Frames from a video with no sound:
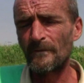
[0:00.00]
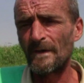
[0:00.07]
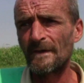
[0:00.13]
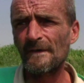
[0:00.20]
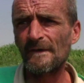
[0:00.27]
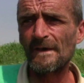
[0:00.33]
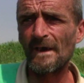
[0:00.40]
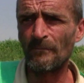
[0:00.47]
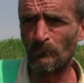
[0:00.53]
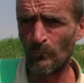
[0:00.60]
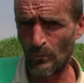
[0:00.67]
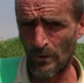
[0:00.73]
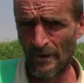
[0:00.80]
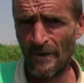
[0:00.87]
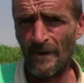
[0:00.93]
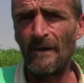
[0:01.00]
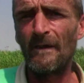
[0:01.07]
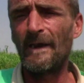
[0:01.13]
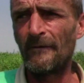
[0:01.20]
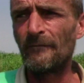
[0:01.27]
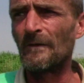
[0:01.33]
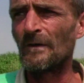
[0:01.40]
in some way
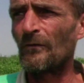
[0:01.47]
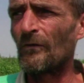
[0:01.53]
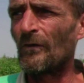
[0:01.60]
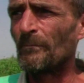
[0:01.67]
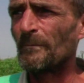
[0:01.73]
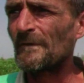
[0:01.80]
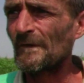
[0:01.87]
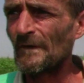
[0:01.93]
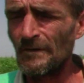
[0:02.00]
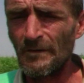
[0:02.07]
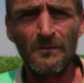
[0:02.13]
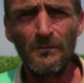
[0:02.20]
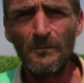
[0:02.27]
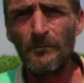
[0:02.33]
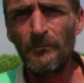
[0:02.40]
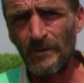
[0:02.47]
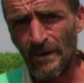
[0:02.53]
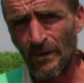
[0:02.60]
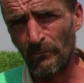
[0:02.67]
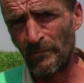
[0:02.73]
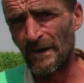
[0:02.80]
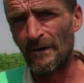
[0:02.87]
in the crop circle
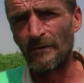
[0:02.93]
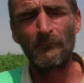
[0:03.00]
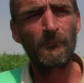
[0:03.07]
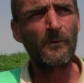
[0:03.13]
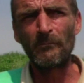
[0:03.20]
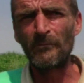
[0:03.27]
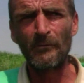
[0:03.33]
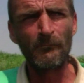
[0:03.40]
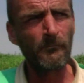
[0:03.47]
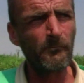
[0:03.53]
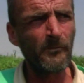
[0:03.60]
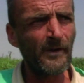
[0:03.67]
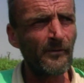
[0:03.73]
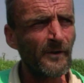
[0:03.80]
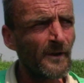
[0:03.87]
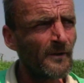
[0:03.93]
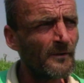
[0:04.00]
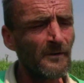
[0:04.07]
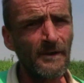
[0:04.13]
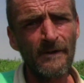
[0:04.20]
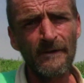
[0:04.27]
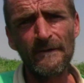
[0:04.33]
phenomenon. From the very
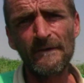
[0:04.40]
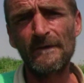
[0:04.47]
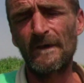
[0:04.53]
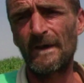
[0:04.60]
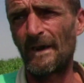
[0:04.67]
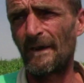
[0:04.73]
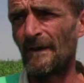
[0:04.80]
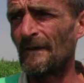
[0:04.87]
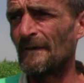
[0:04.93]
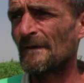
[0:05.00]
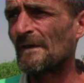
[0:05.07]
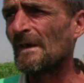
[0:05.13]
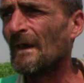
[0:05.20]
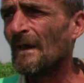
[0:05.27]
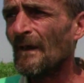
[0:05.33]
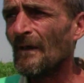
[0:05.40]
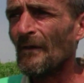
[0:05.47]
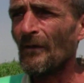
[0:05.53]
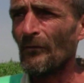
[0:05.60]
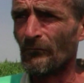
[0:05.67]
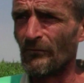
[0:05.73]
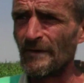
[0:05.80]
earliest days,
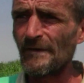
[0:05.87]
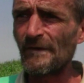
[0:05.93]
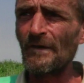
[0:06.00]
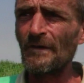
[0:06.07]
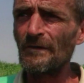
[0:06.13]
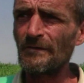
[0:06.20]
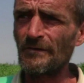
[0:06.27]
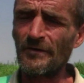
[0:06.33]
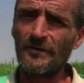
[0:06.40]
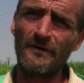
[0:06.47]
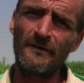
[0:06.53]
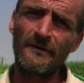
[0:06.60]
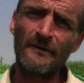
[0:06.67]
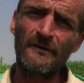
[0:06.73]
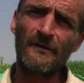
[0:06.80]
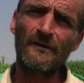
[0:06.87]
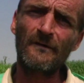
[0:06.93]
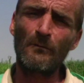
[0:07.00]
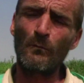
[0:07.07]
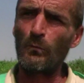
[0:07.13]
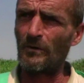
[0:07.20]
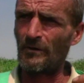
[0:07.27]
researchers
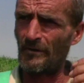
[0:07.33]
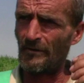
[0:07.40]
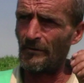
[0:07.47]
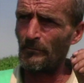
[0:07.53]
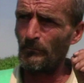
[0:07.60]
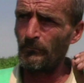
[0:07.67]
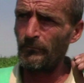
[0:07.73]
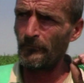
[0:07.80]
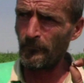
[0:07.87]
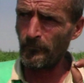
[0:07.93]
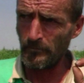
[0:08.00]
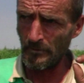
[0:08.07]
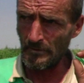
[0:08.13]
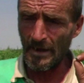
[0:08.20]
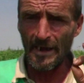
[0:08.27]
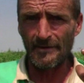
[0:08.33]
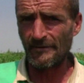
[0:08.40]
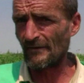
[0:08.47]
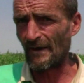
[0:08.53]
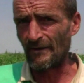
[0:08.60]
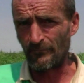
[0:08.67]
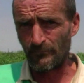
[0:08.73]
were,
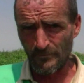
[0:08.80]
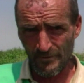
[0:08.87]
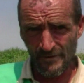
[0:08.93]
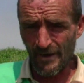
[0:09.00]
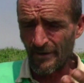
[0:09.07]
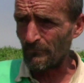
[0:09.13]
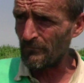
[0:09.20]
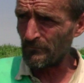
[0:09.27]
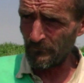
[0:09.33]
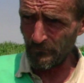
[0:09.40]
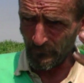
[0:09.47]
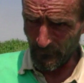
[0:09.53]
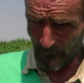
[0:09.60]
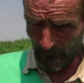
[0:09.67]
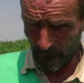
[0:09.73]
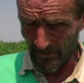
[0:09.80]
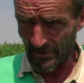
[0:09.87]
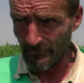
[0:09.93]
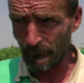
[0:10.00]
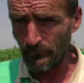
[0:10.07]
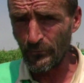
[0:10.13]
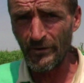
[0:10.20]
as I've said
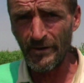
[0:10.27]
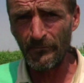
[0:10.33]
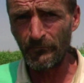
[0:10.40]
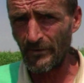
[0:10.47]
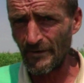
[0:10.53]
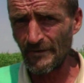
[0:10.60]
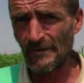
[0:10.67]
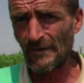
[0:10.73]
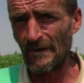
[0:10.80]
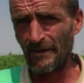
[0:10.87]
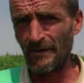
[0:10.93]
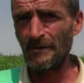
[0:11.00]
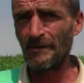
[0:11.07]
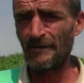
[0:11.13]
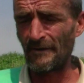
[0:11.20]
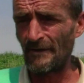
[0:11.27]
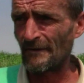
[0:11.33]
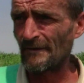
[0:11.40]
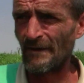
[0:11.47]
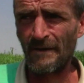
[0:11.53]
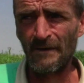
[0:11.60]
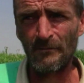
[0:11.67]
it previously in
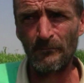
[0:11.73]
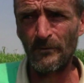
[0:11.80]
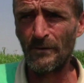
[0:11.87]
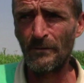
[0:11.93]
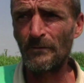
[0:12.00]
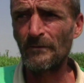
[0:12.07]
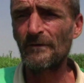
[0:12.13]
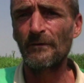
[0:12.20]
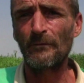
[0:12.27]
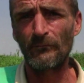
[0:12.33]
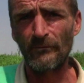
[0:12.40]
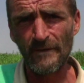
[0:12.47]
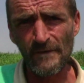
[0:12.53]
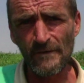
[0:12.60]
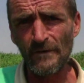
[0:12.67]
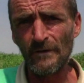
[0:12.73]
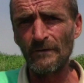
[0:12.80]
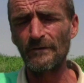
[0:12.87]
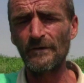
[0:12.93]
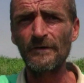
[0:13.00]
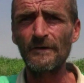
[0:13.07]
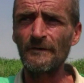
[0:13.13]
these interviews, the
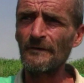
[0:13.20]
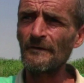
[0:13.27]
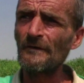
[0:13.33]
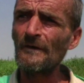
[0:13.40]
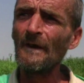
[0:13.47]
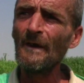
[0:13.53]
researchers